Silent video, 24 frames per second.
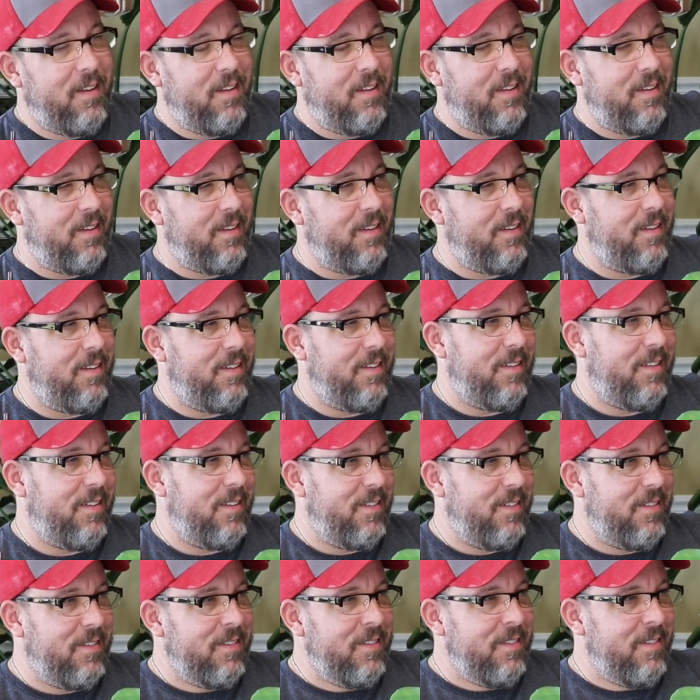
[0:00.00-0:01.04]

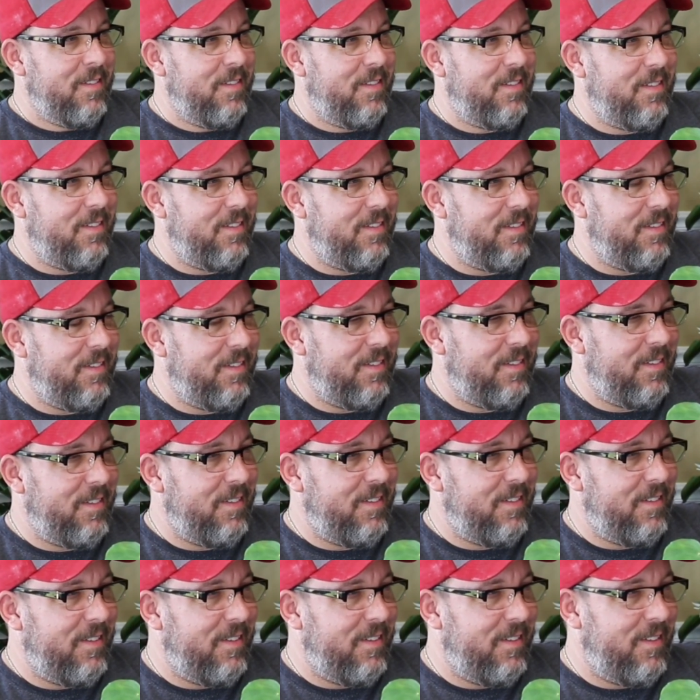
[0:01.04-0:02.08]

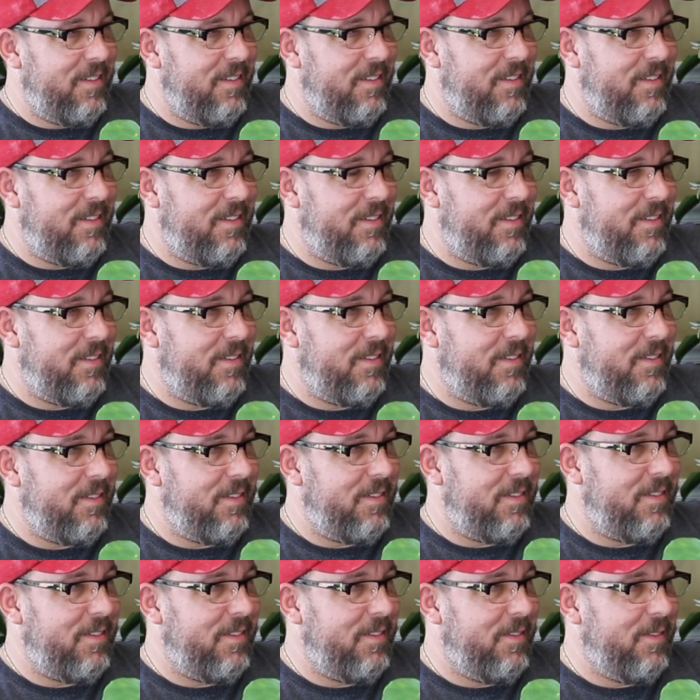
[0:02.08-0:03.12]

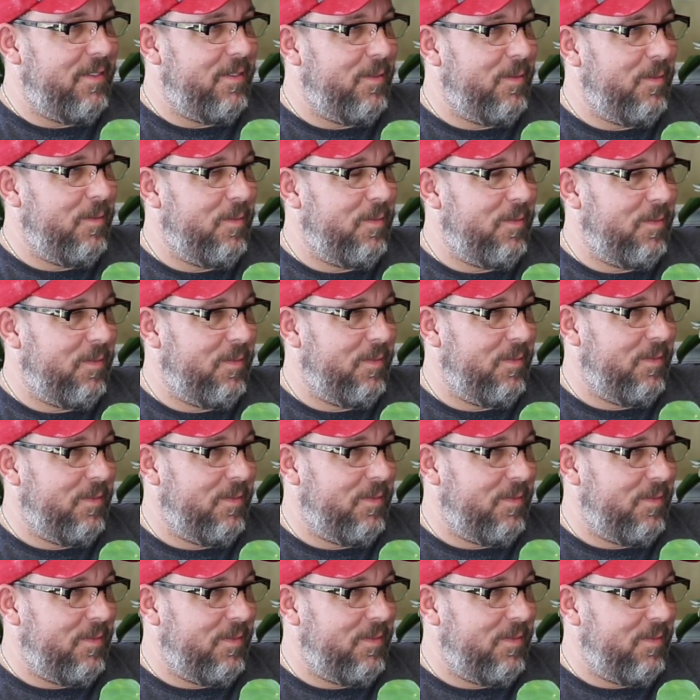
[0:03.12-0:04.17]

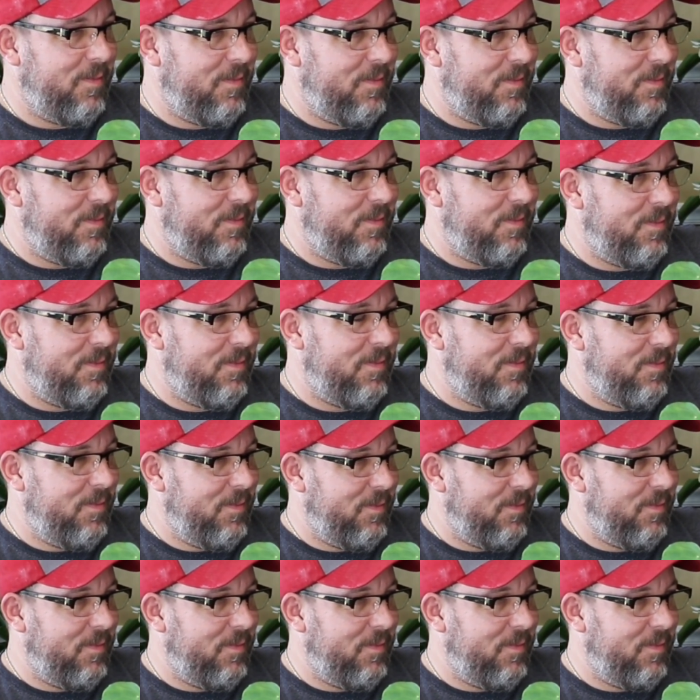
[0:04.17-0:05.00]
[no speech]